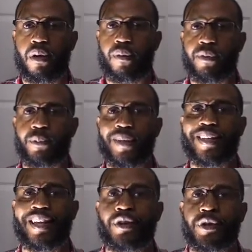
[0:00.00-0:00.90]
But we
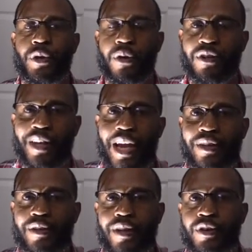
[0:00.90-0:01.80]
can get so
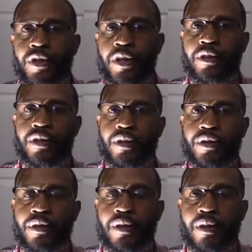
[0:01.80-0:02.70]
excited that
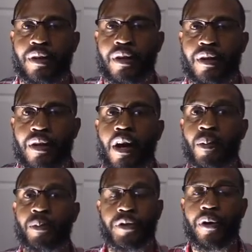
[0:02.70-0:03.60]
Jesus
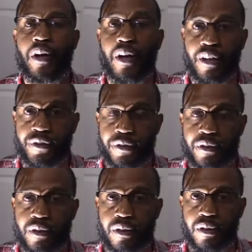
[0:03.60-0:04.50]
comes to us.